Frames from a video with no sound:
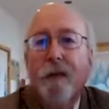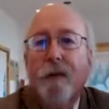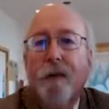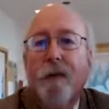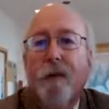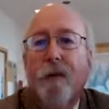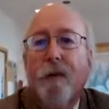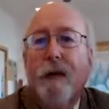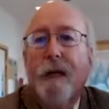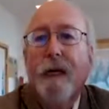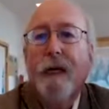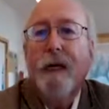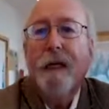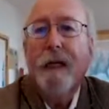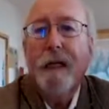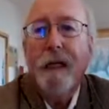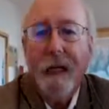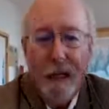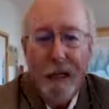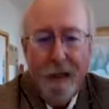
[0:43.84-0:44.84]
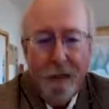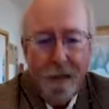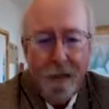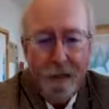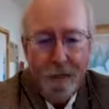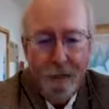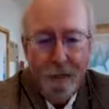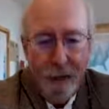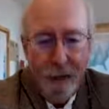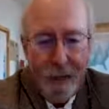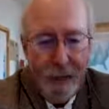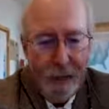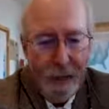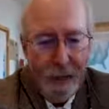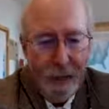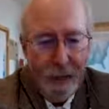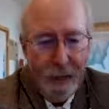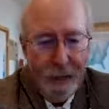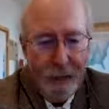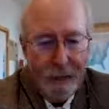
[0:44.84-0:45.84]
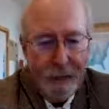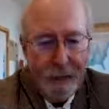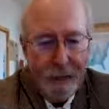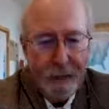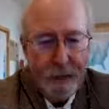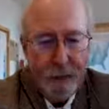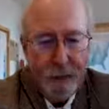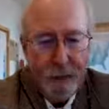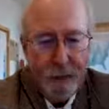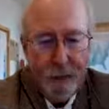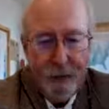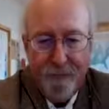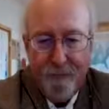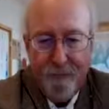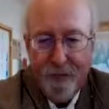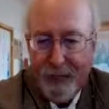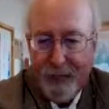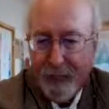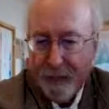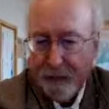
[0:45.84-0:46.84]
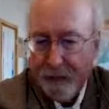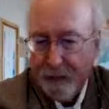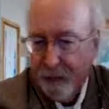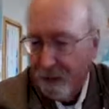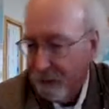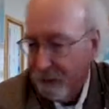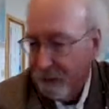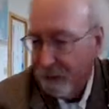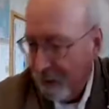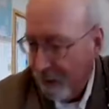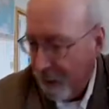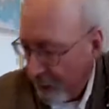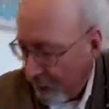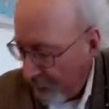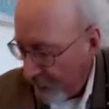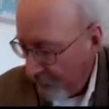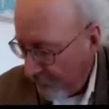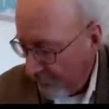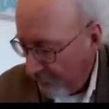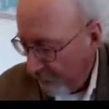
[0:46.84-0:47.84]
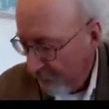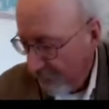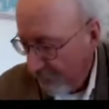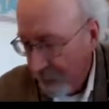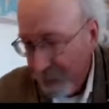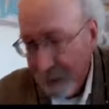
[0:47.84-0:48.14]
well, how do I get it to advance the slides?